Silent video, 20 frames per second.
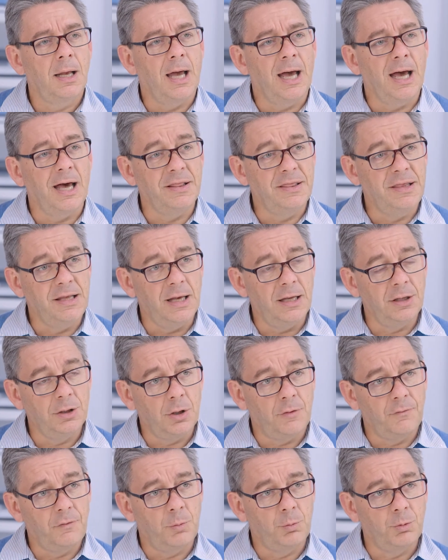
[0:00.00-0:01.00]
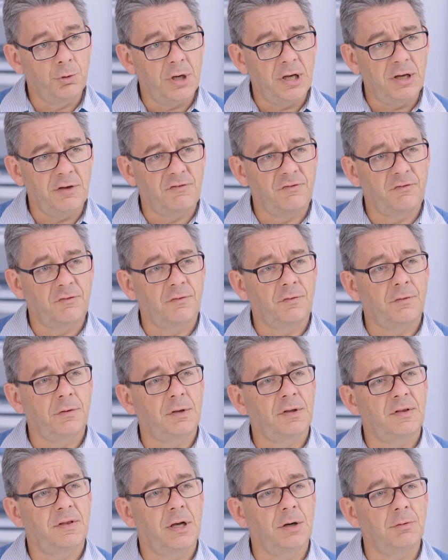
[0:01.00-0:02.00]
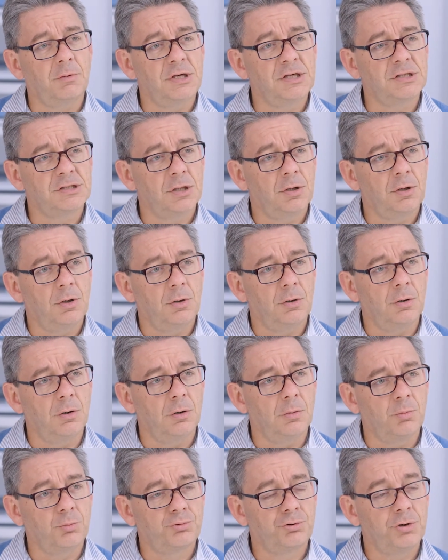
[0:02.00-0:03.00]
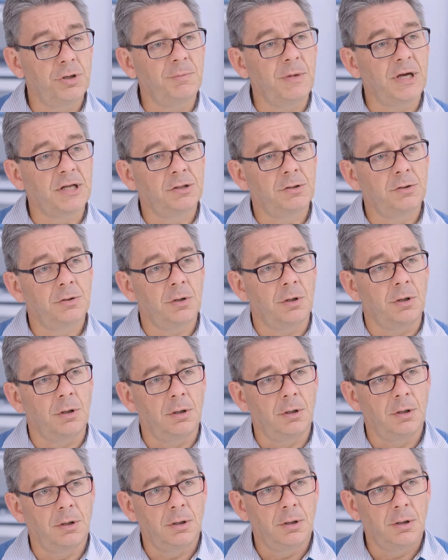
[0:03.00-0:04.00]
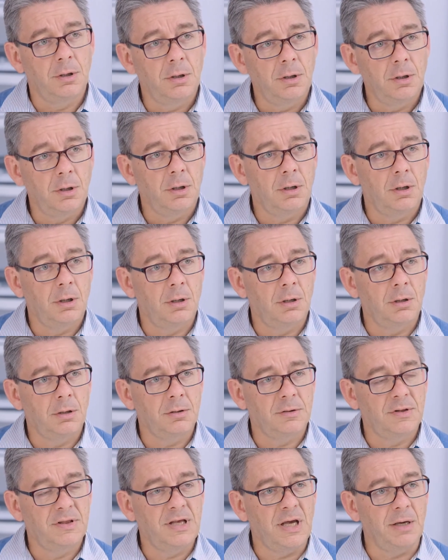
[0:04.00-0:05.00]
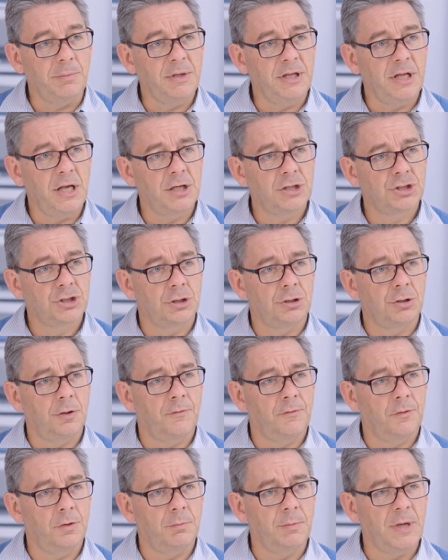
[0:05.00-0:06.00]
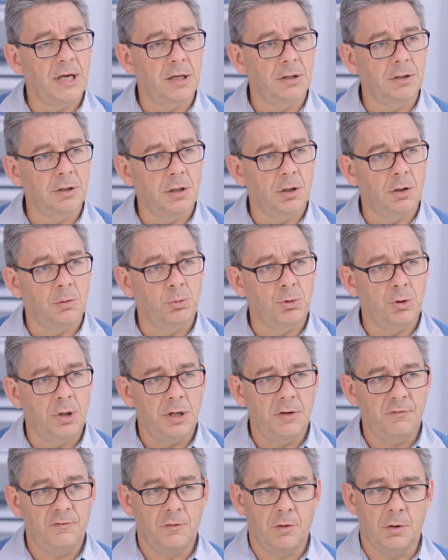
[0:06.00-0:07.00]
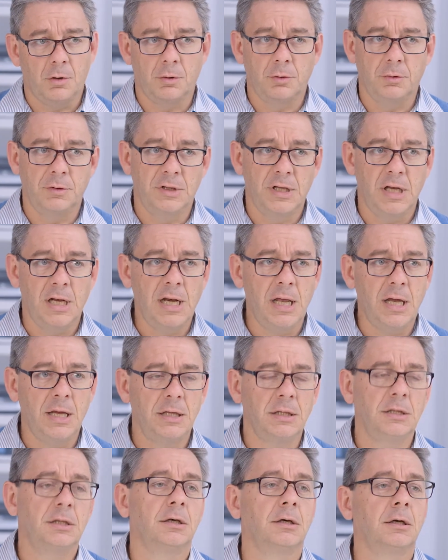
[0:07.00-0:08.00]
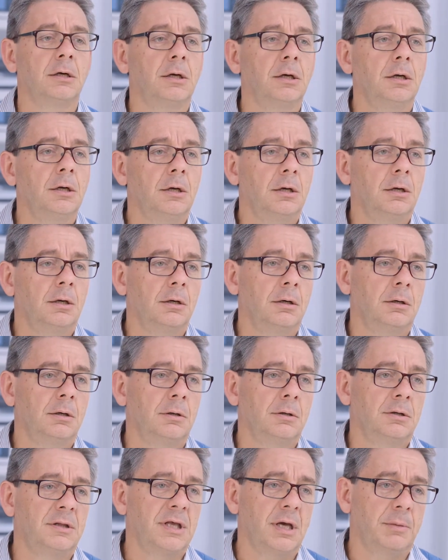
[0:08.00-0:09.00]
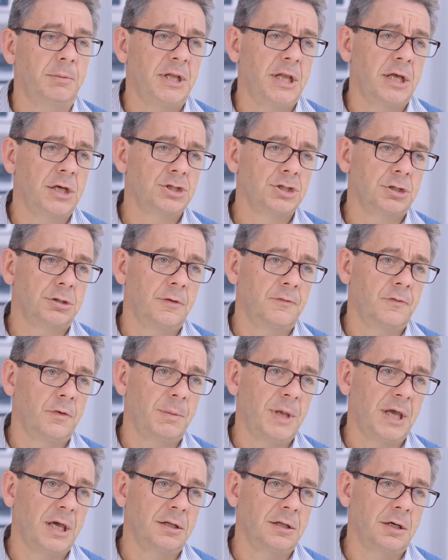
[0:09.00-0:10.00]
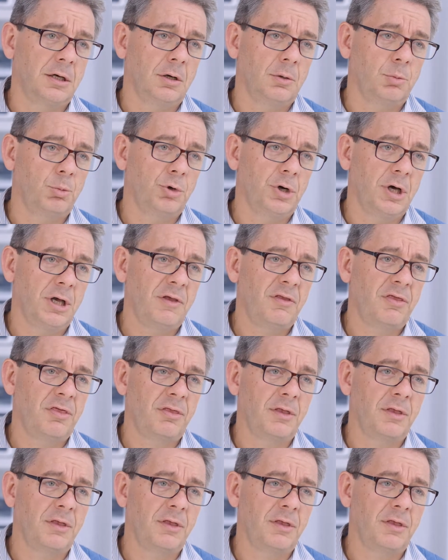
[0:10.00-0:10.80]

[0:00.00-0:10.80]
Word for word: At the end of the breath, there is a premature uh, termination of the mechanical breath or delayed uh, termination of the mechanical breath